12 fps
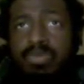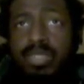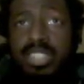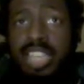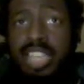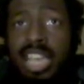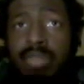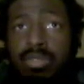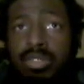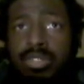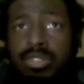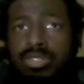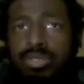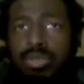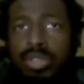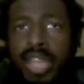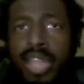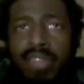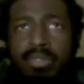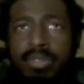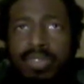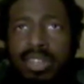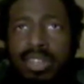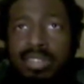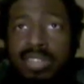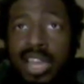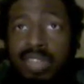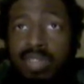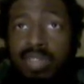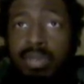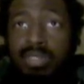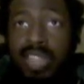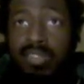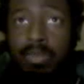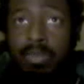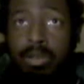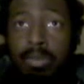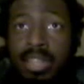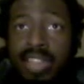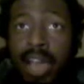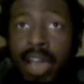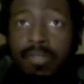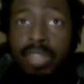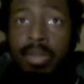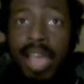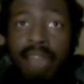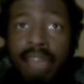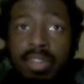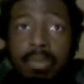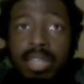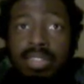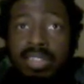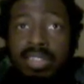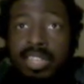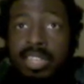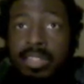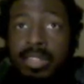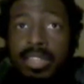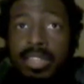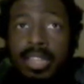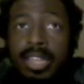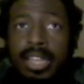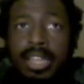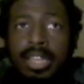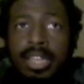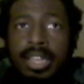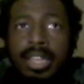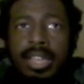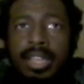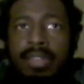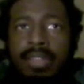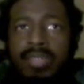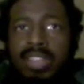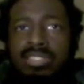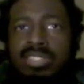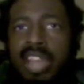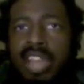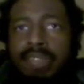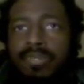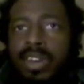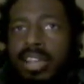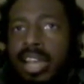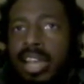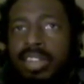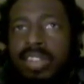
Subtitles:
gamers who will never be fucking satisfied because they have to put me down for them to have their meal ticket, that's just not fun. And